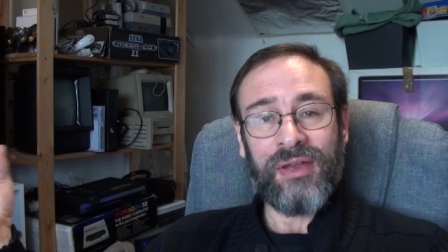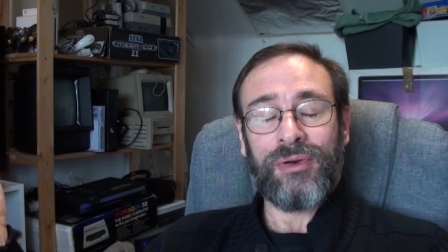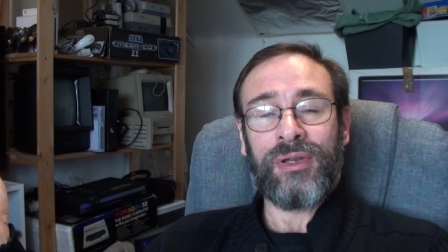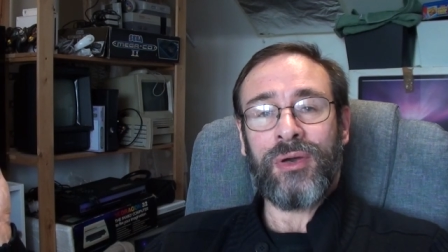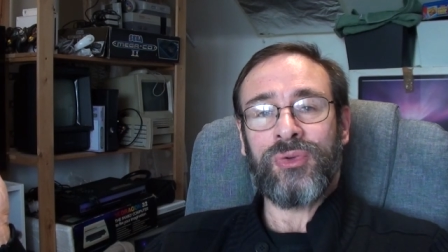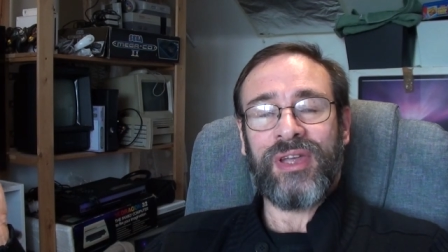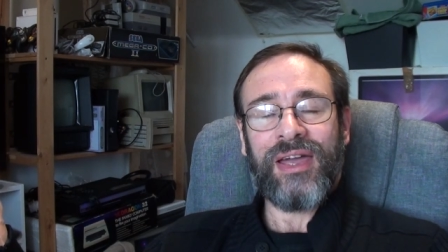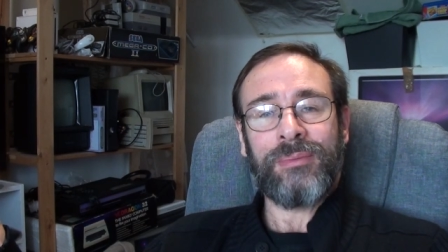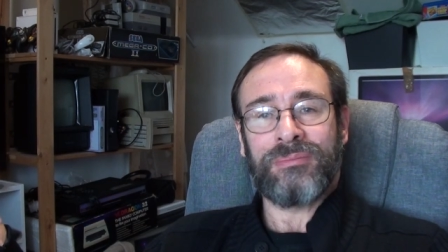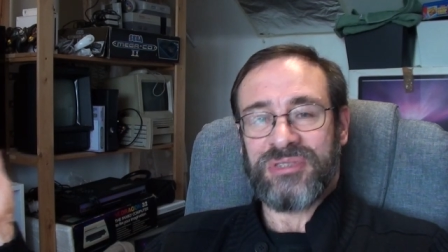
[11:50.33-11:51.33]
There are no
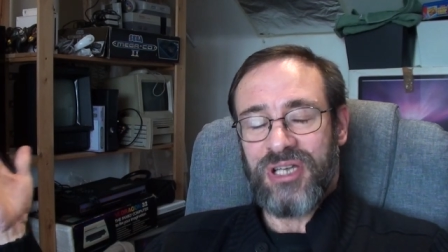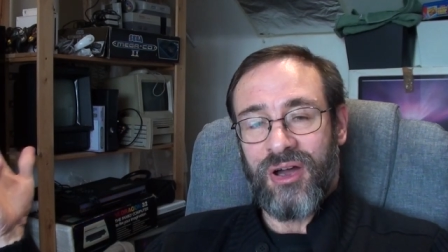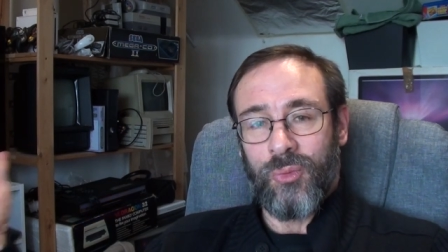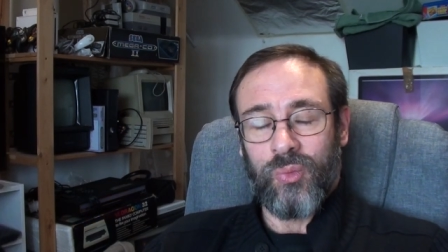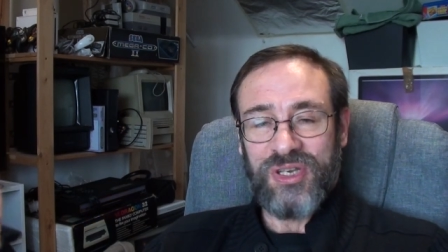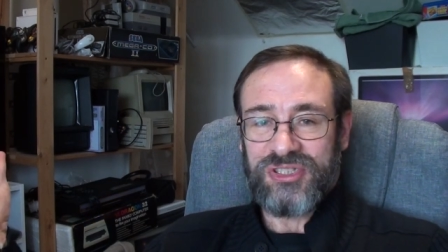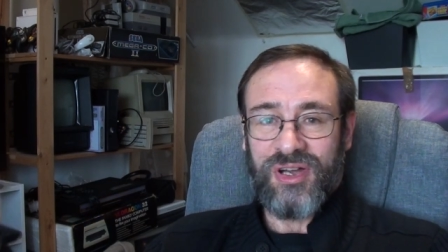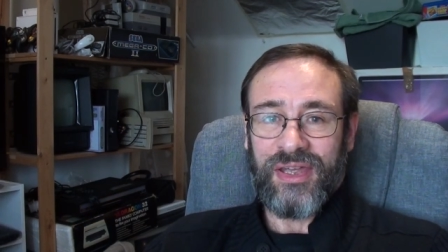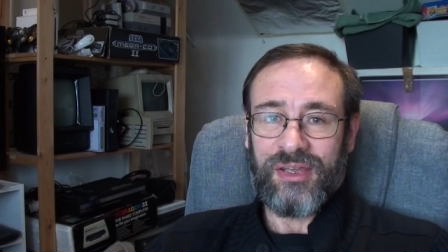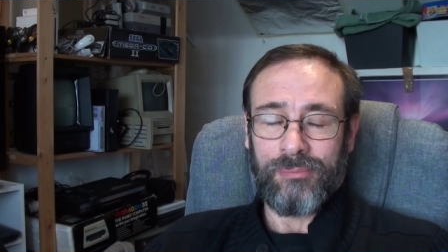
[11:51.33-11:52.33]
games I wish
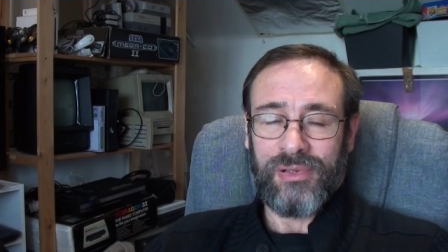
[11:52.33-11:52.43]
I had